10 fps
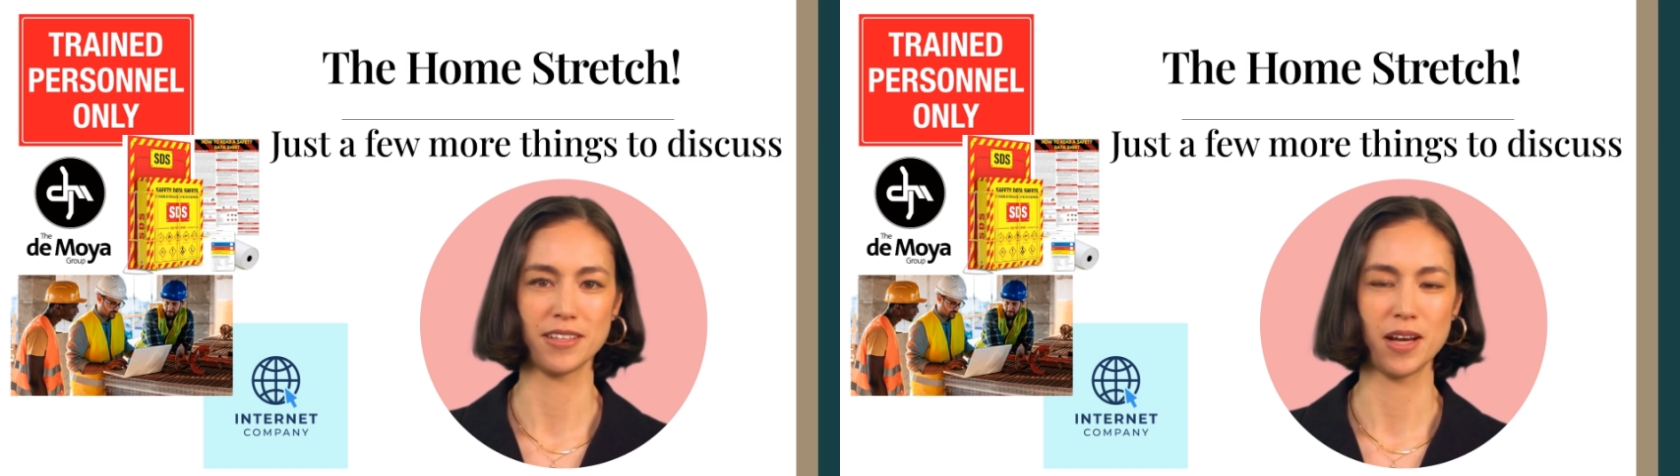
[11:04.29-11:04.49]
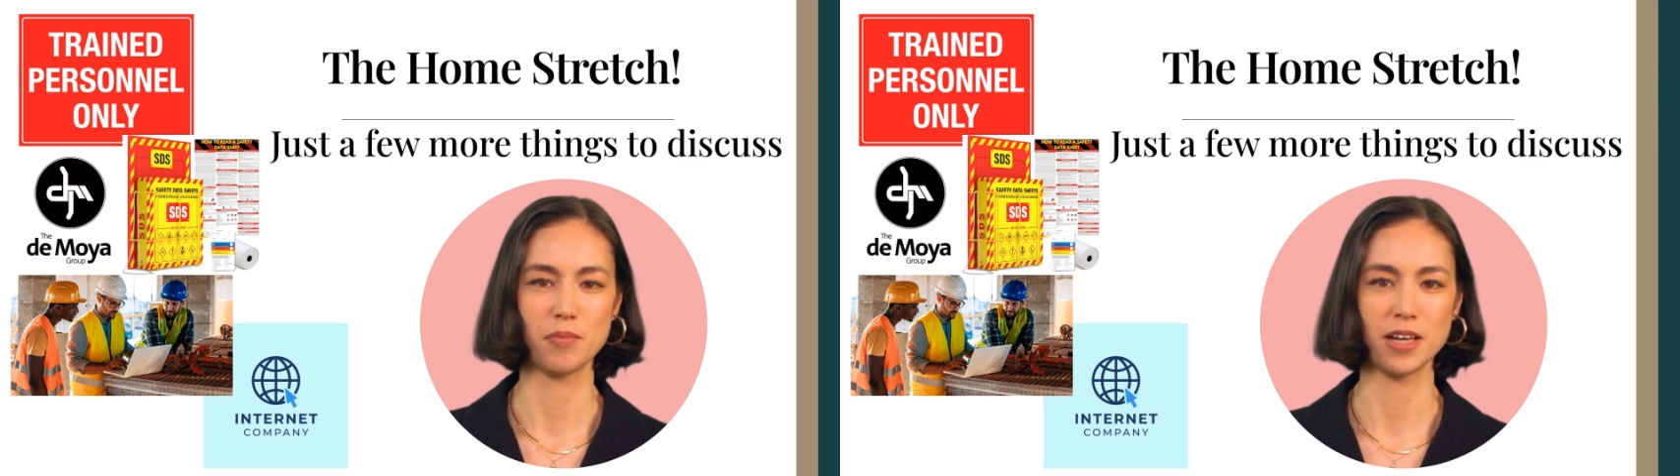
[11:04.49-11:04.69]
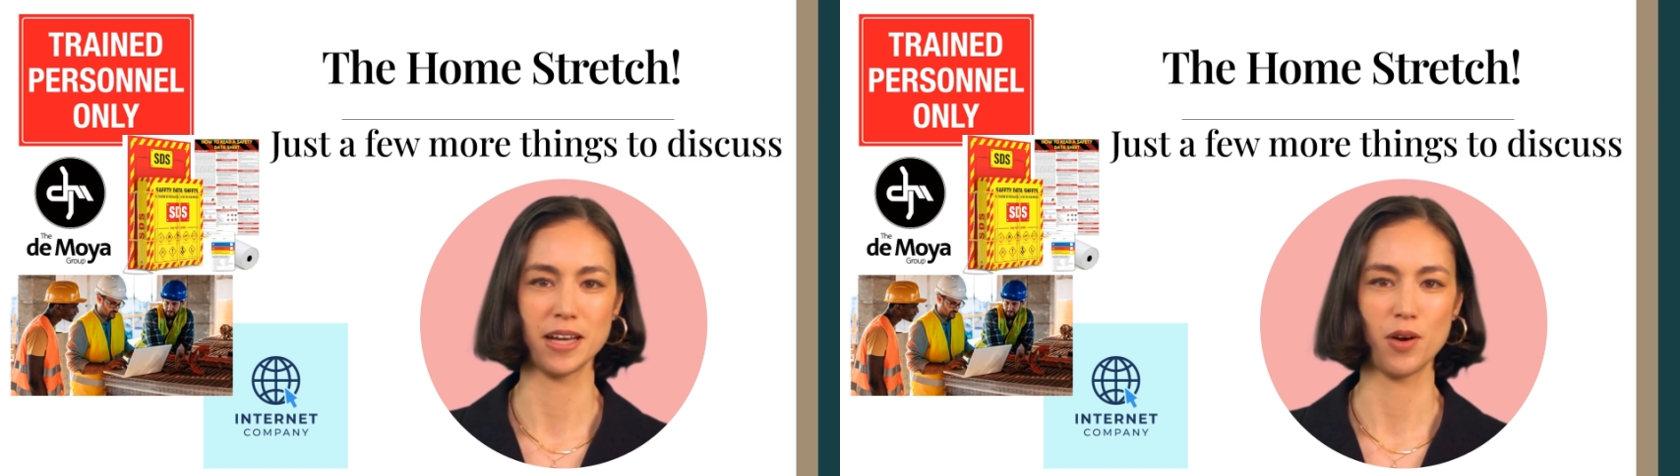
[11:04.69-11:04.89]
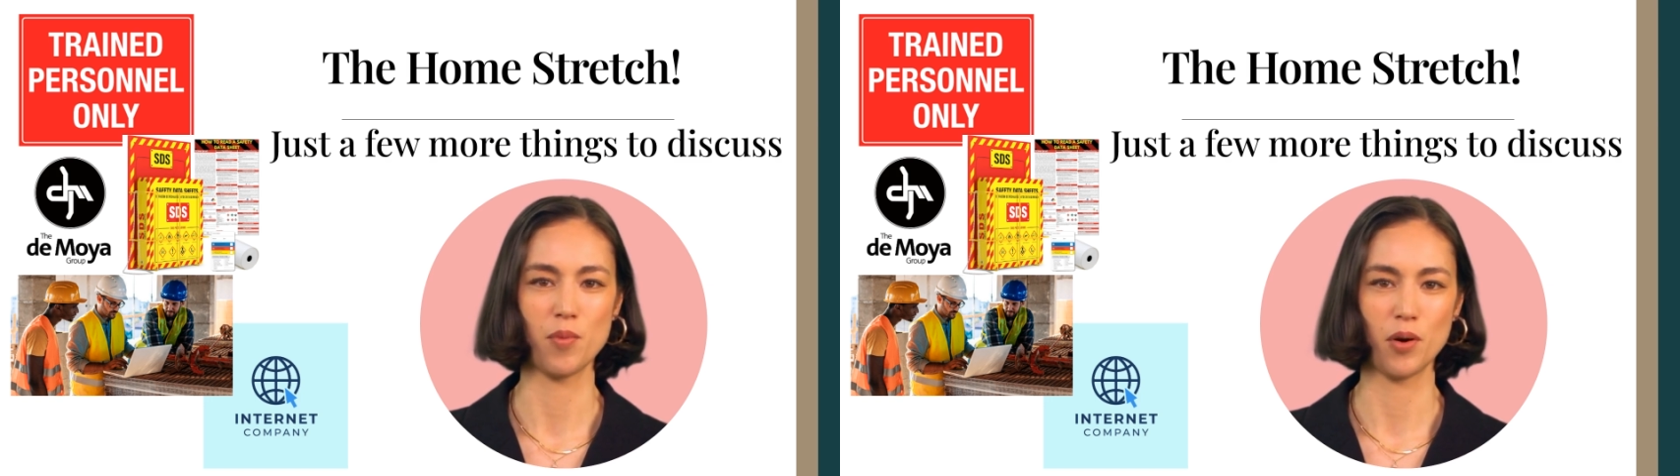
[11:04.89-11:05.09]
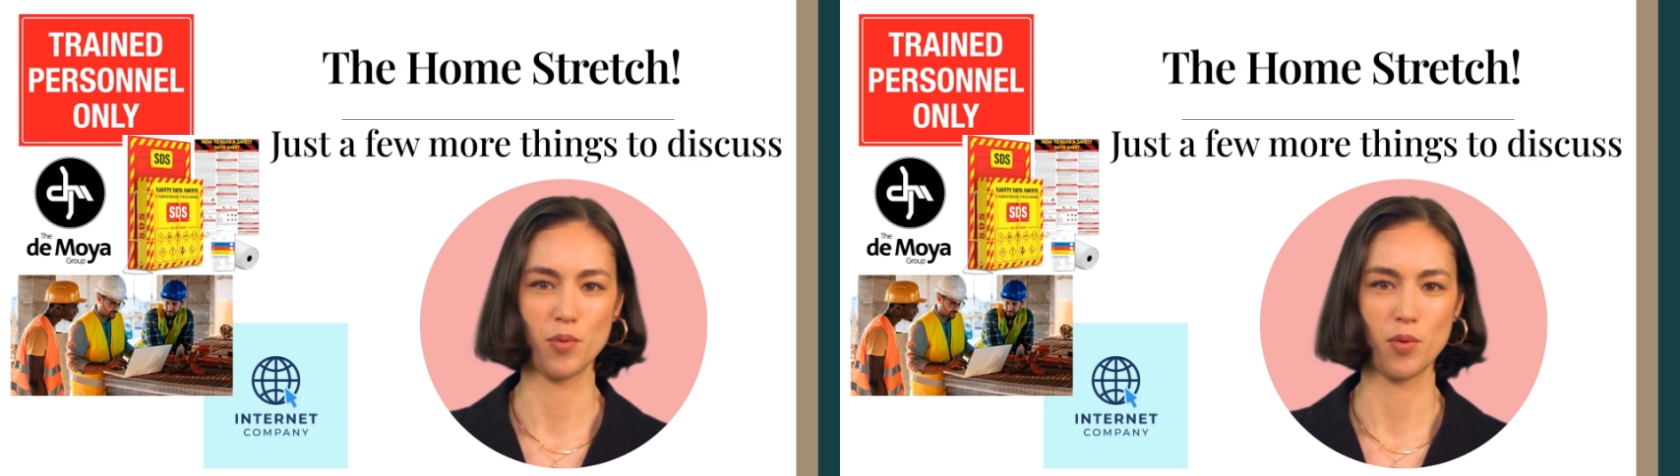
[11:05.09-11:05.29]
company
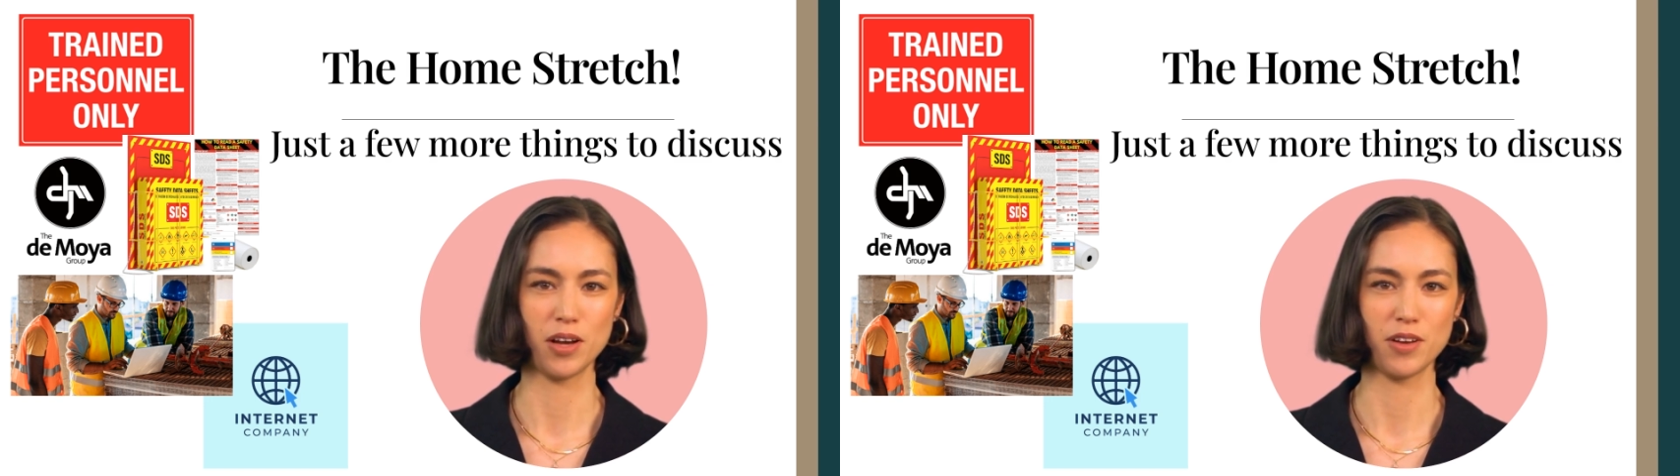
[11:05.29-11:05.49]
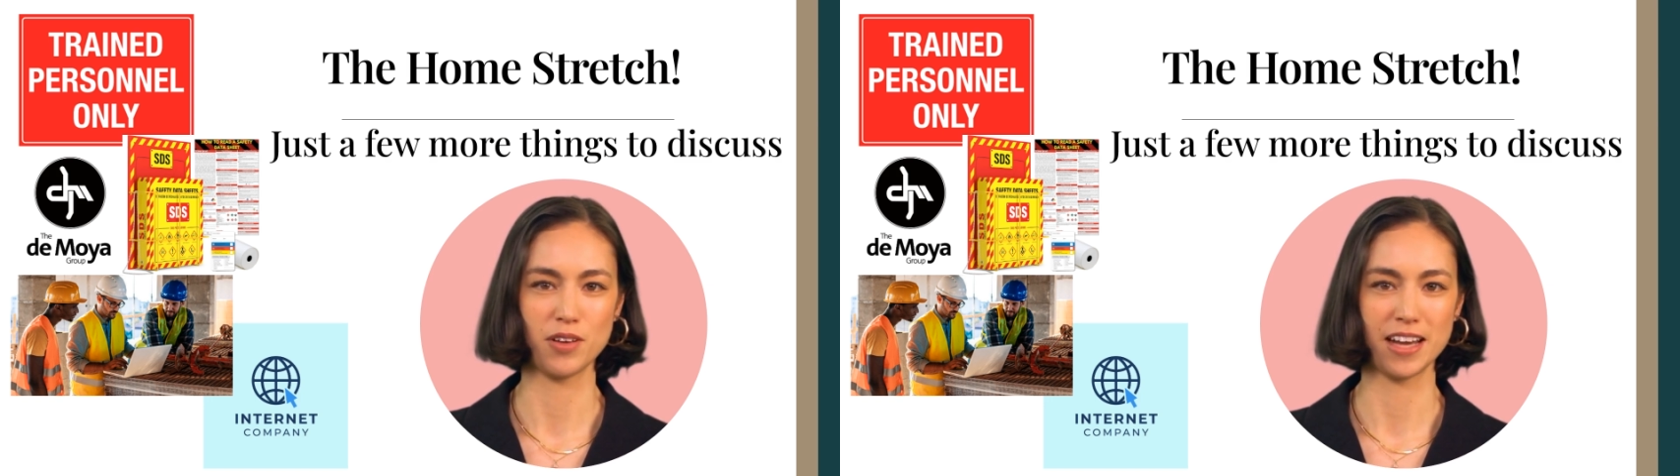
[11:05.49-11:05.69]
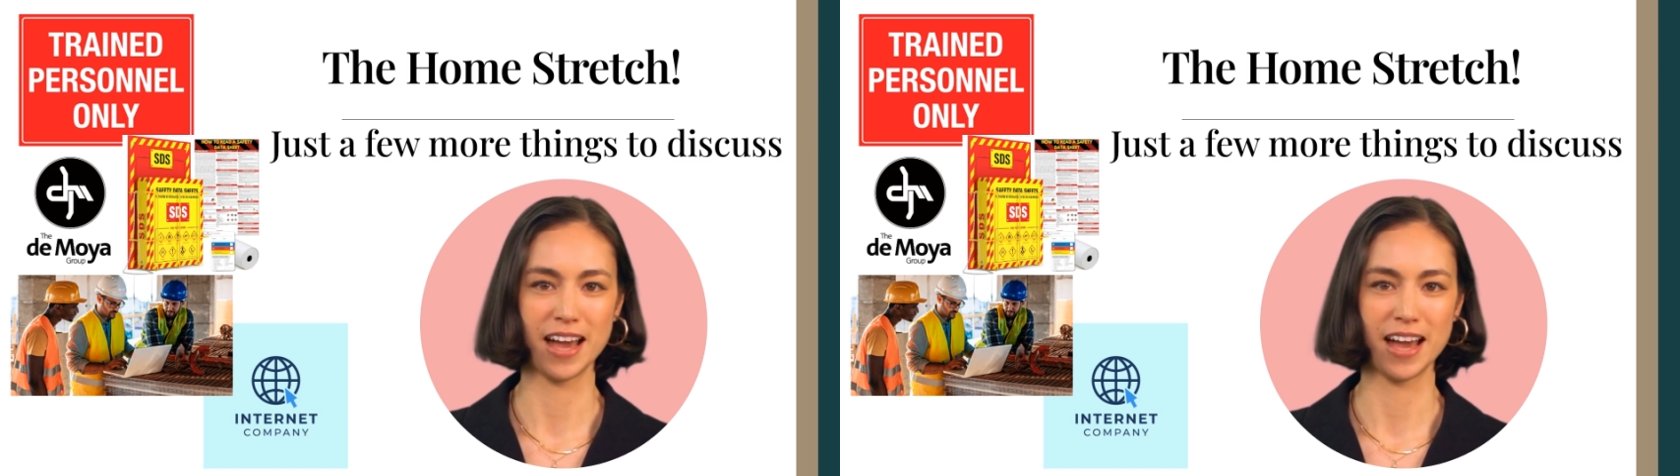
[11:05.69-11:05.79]
network, or internet